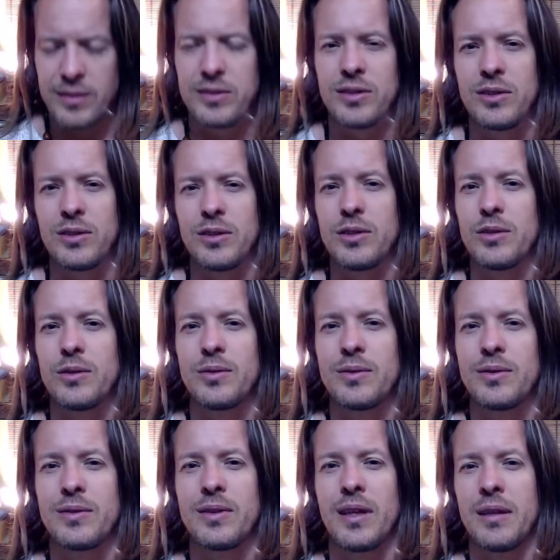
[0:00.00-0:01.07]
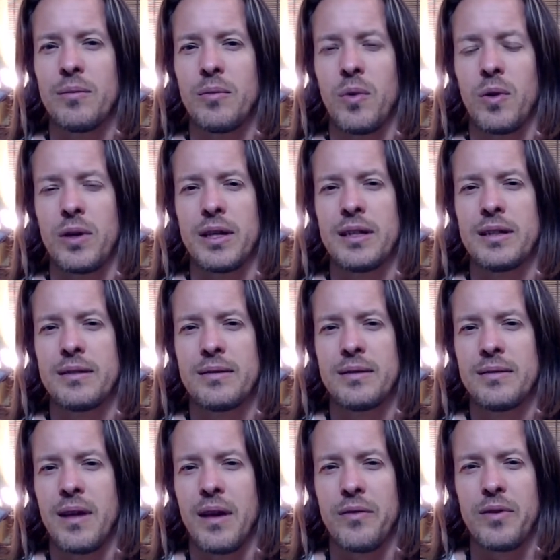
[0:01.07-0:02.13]
to you in the morning,
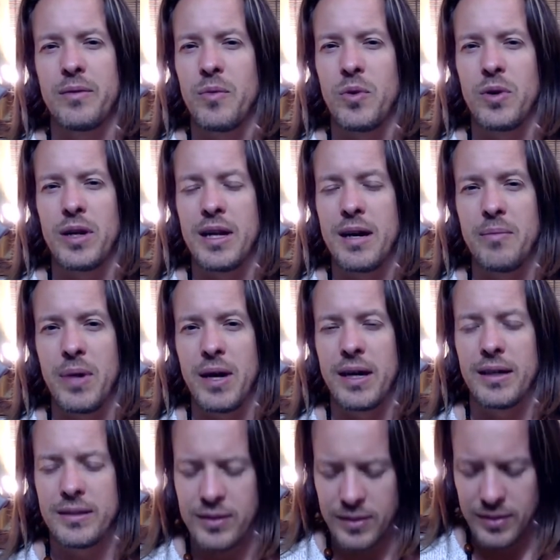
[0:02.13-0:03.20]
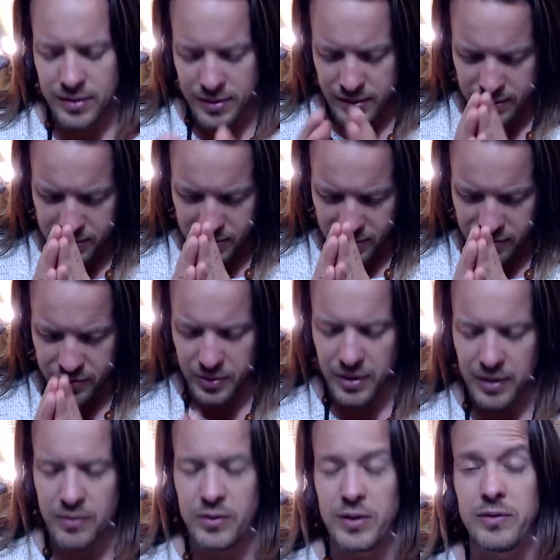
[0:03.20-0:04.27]
every morning I bow to you before
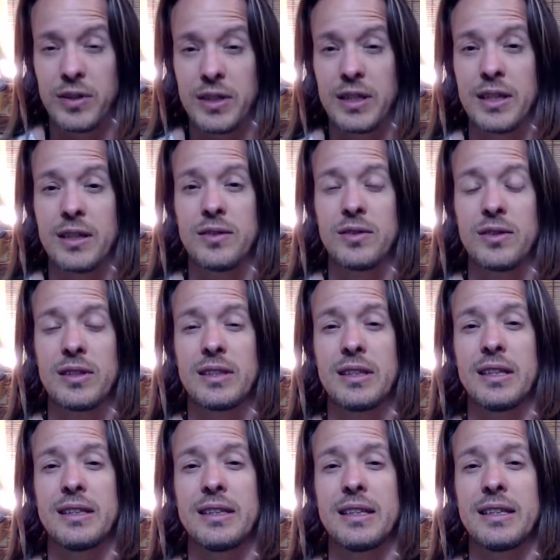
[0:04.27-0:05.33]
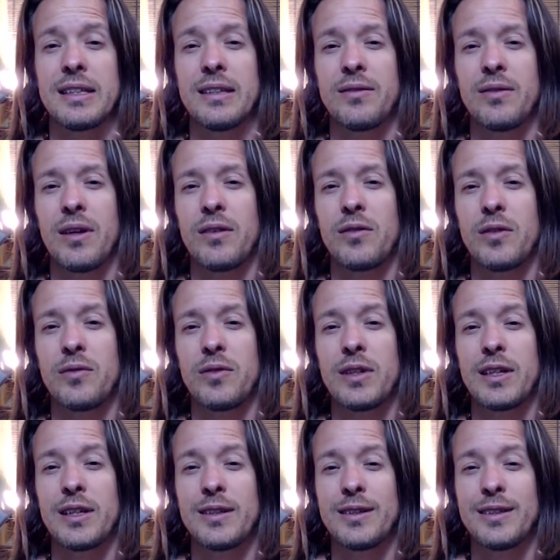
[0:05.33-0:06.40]
every video and at the end of every
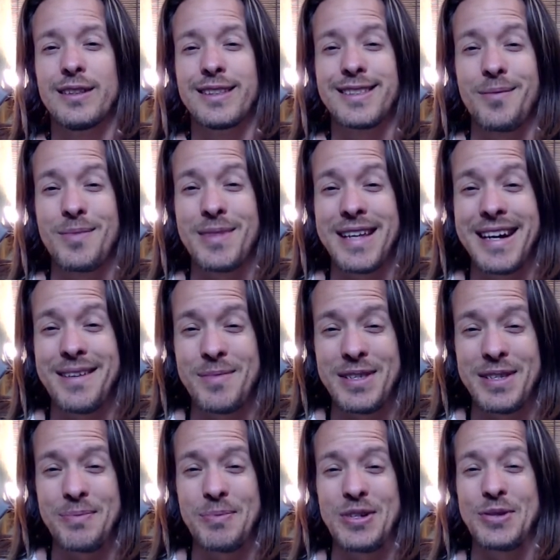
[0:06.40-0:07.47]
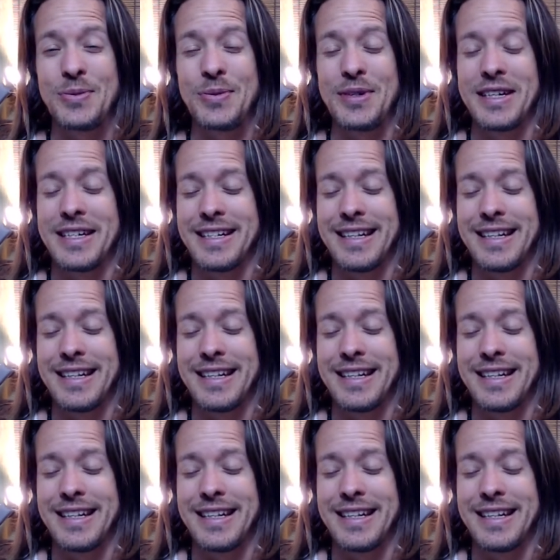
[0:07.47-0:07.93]
video and sometimes in between